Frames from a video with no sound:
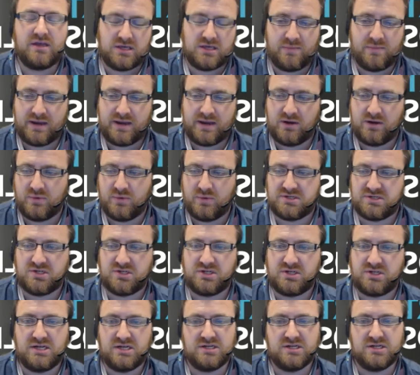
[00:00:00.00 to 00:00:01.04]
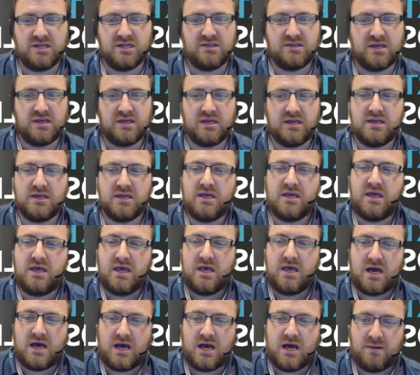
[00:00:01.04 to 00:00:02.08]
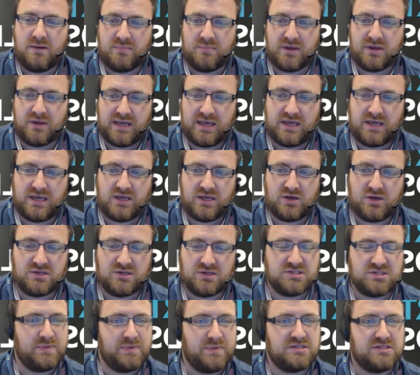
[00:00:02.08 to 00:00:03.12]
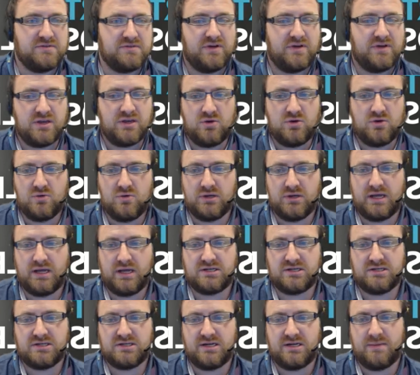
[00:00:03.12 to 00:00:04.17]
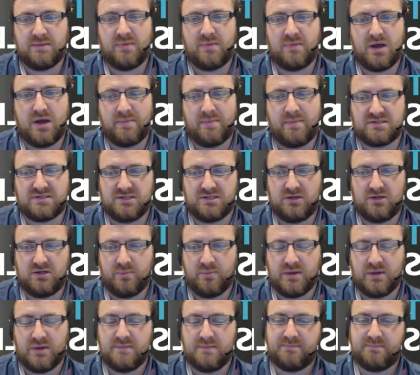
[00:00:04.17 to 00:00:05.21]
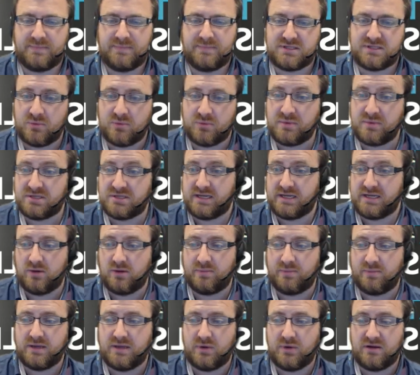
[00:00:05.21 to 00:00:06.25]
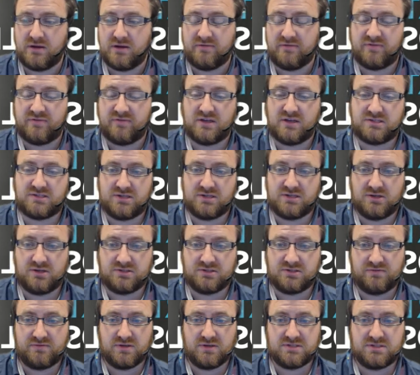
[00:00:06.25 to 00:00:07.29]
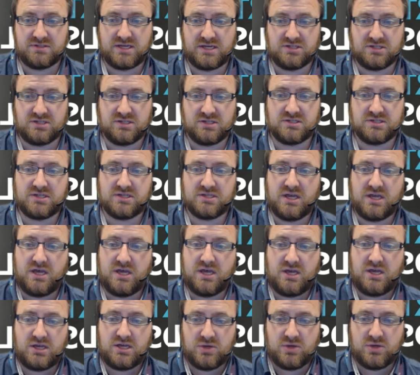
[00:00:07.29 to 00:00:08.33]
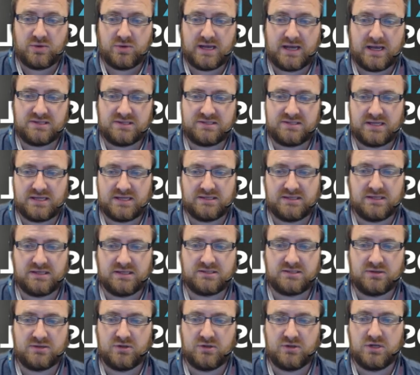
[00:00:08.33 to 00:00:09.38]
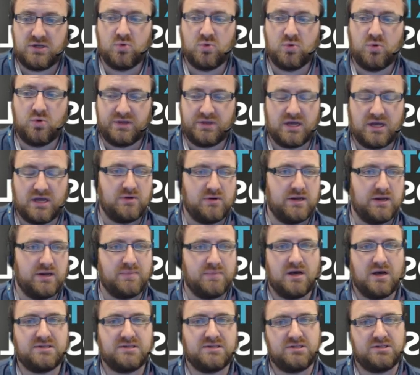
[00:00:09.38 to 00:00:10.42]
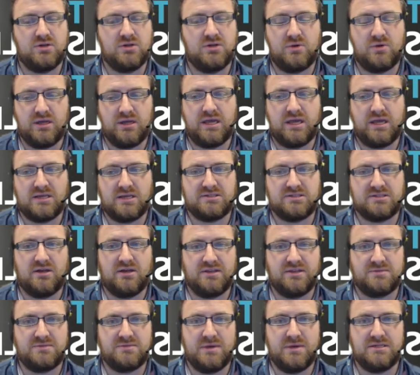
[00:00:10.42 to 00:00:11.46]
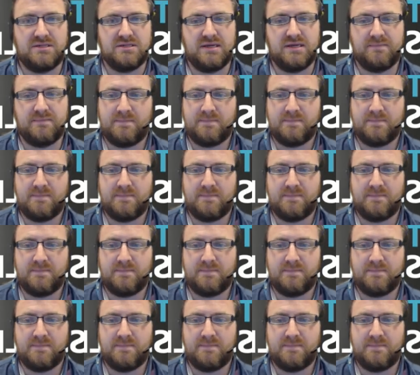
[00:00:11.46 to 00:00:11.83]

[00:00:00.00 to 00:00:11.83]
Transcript: You may not wish to change anything, but here you can specify who can actually bypass the lobby. So when we say lobby, when you first start off those sessions, you can set it so that you're the only person who can kickstart this meeting.